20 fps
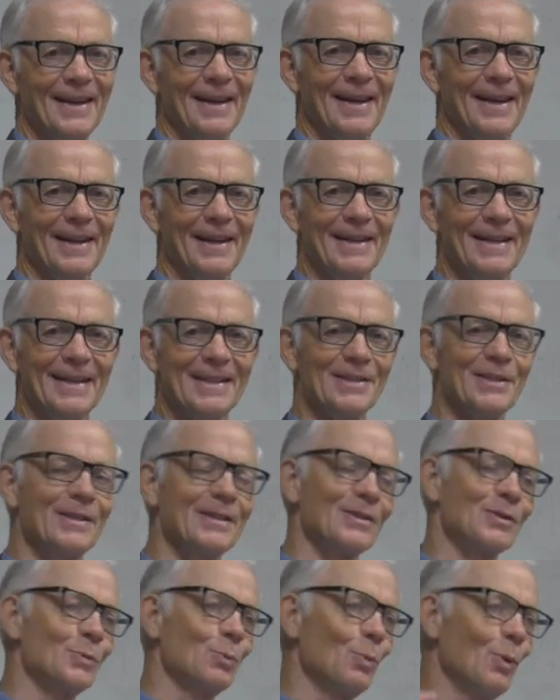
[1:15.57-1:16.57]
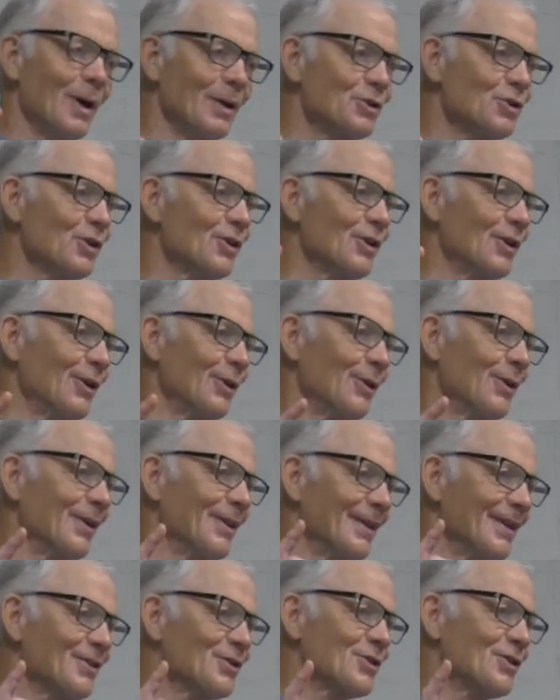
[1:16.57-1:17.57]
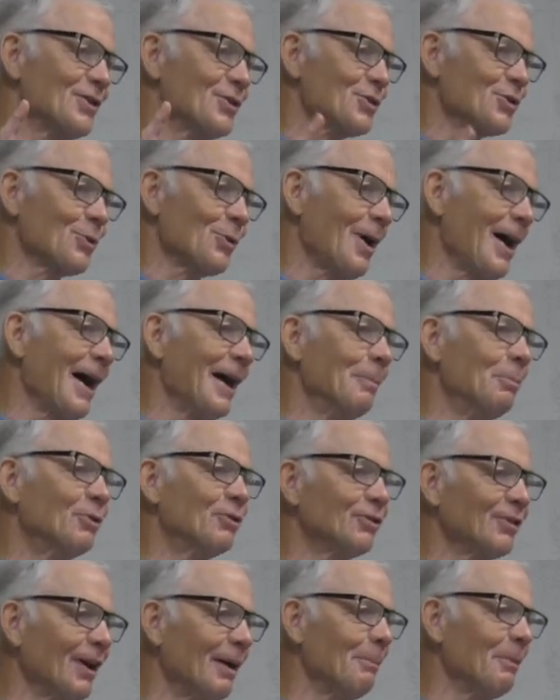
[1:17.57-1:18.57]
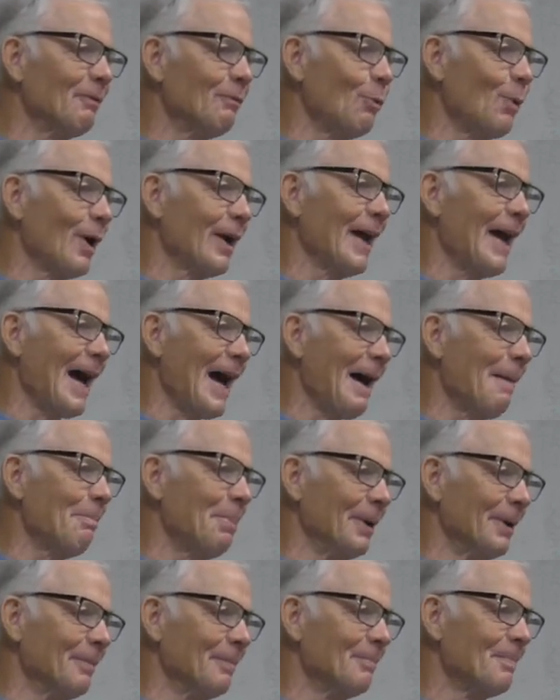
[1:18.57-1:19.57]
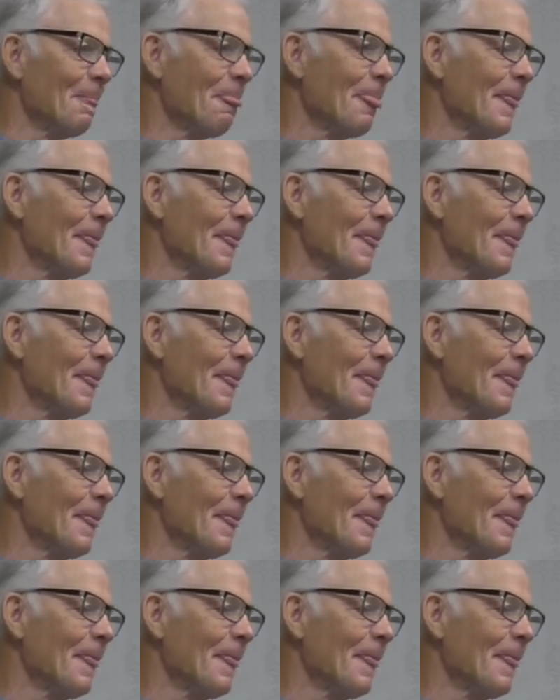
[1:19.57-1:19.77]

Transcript: And he did this once a year, and this describes some of what happened.